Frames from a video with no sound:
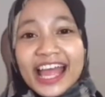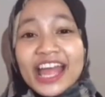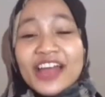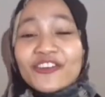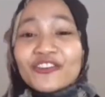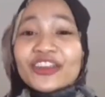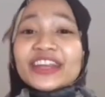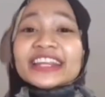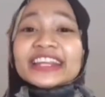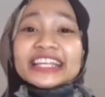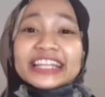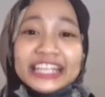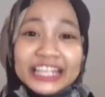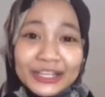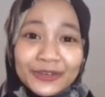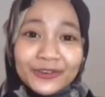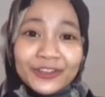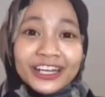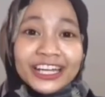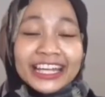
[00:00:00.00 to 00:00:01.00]
Read the
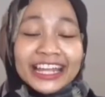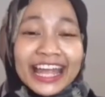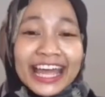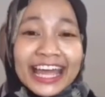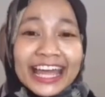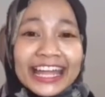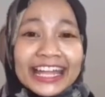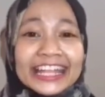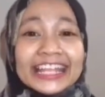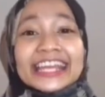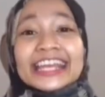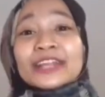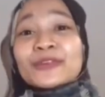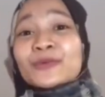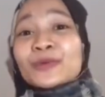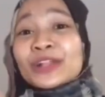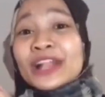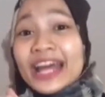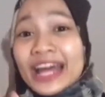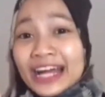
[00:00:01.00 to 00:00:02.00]
keyword and it
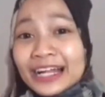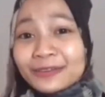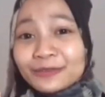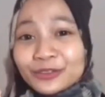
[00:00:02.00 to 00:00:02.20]
will help